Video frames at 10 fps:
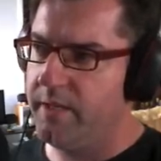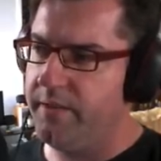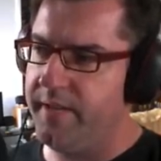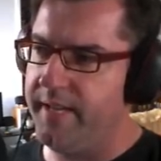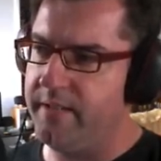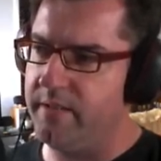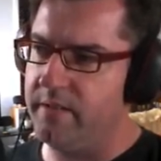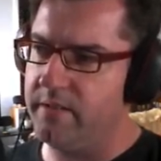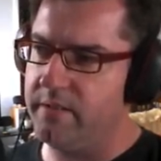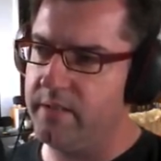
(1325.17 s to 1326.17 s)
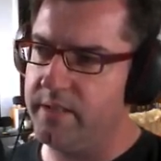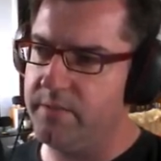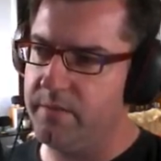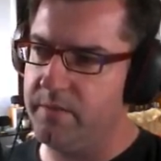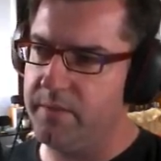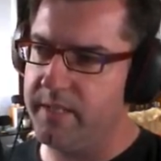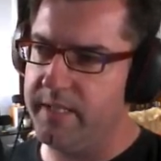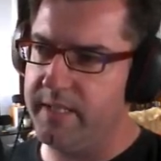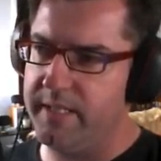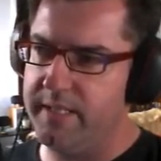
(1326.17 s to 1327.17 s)
To hell. That's where it
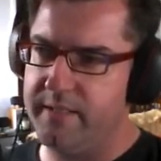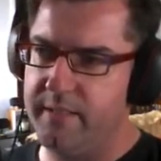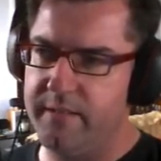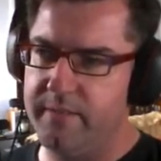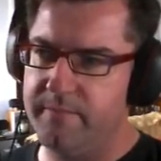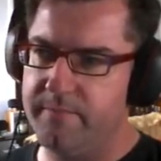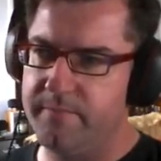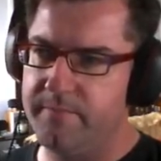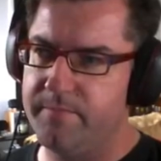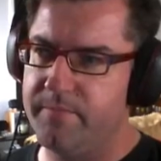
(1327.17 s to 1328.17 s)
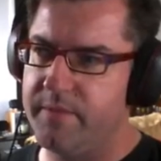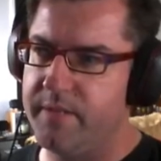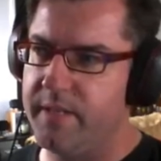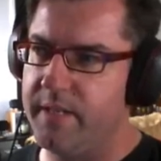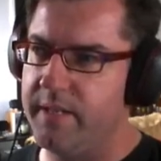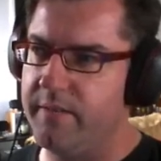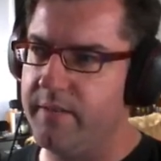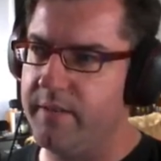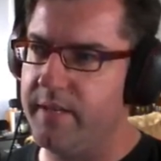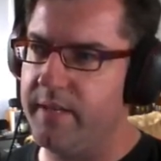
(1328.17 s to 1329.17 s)
bloody leads to. I'll tell you that
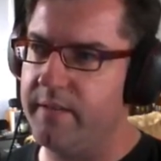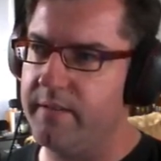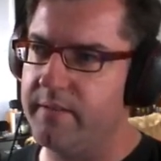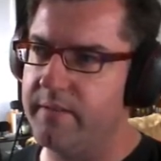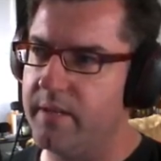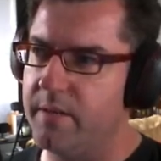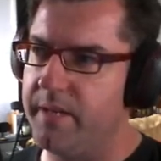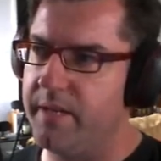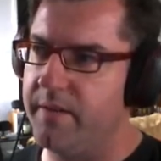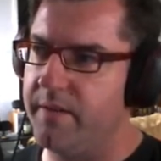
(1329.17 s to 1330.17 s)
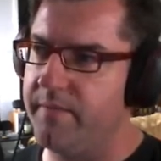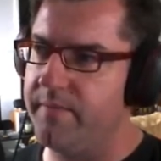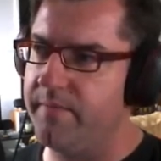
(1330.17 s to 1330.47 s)
right now. It's not going to be good.